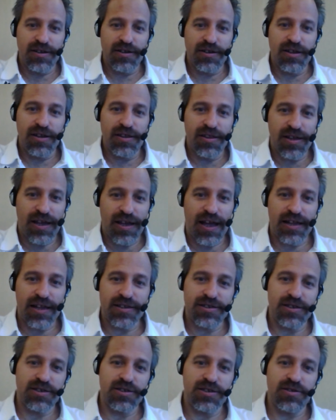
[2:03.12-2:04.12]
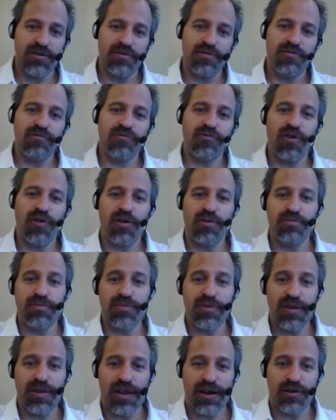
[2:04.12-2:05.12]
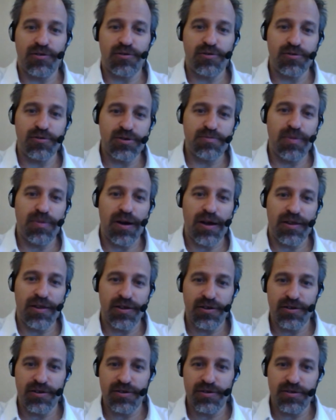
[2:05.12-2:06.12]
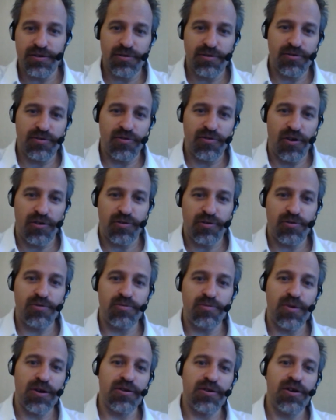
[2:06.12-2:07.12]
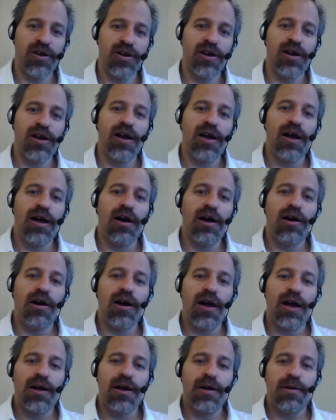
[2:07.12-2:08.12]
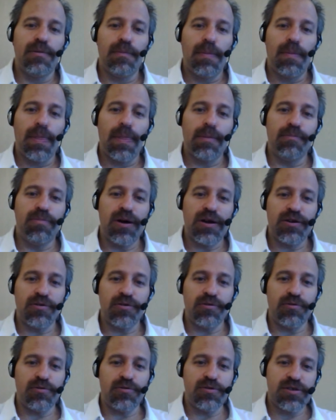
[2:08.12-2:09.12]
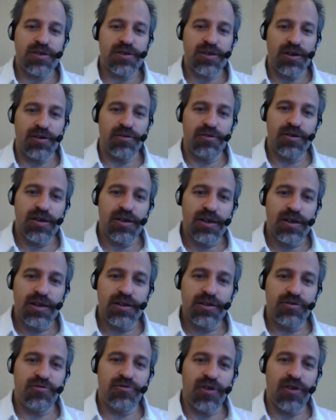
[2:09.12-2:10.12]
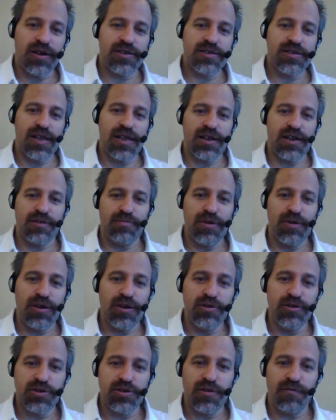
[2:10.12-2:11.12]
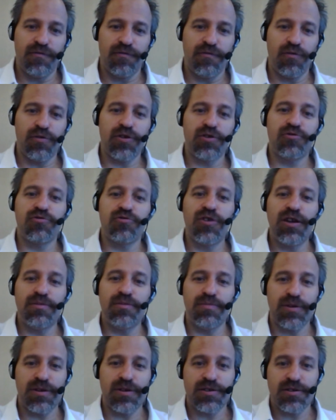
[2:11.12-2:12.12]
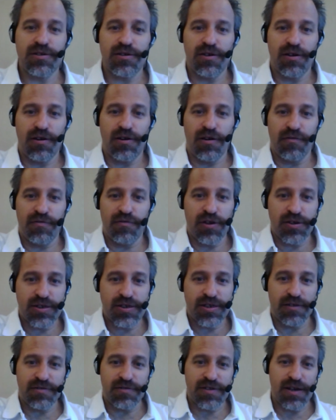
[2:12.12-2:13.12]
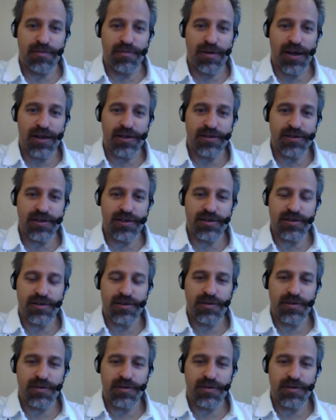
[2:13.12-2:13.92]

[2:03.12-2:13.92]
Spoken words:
the cancers from that are caused by the growth hormone, but also drugs that can be used for the treatment of those self-same cancers.